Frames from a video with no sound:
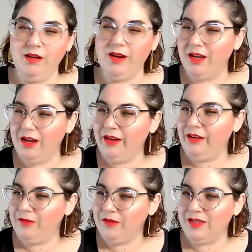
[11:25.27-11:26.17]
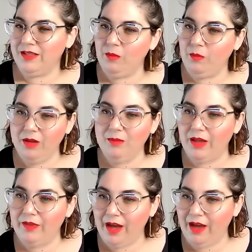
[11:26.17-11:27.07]
And I kind of feel the same way
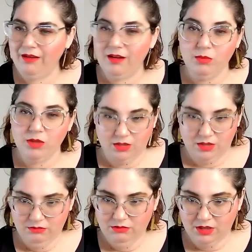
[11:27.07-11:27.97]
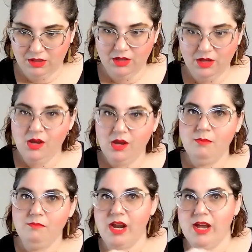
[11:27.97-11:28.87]
about that. Like I'm going to use it,
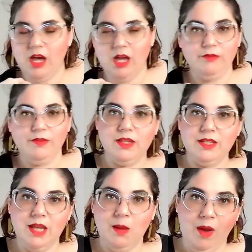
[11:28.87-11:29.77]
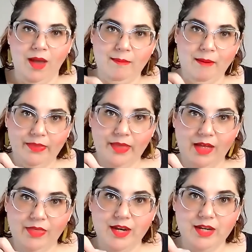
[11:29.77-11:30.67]
but I kind of feel the same way about
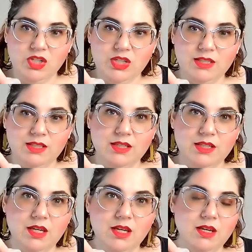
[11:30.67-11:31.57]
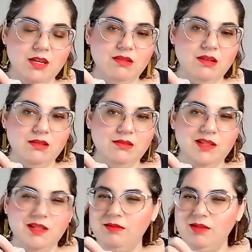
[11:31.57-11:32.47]
that, that it just
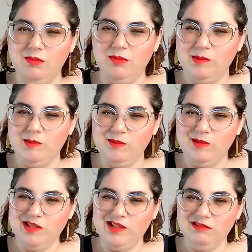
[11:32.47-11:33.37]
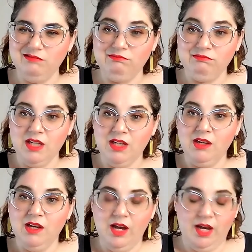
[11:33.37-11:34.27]
doesn't really absorb into my skin.
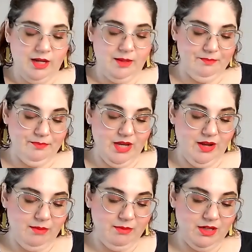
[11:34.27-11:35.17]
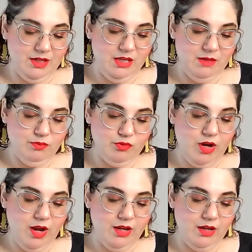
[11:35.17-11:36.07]
Um, but I'm going to keep
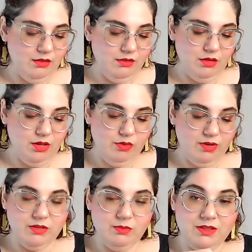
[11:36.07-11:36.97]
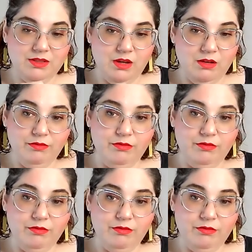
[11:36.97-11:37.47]
trying glow recipe stuff.